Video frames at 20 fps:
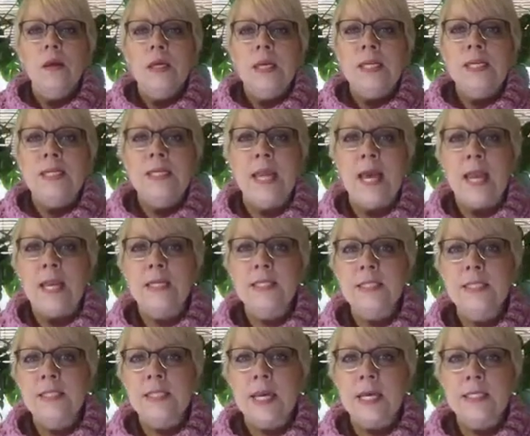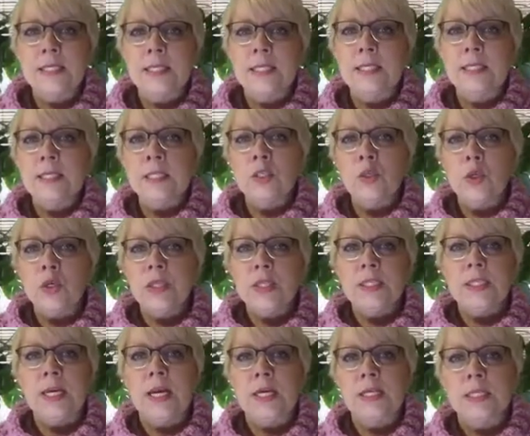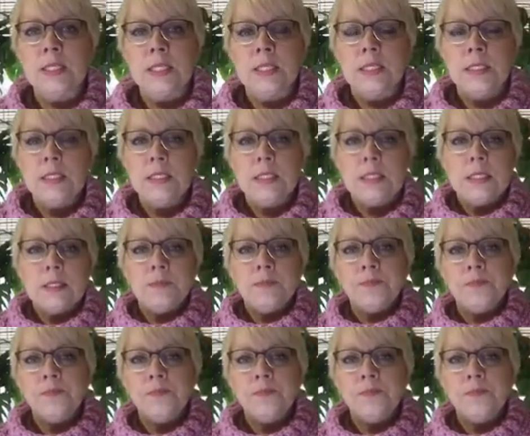In Dallas, Texas, in North Texas.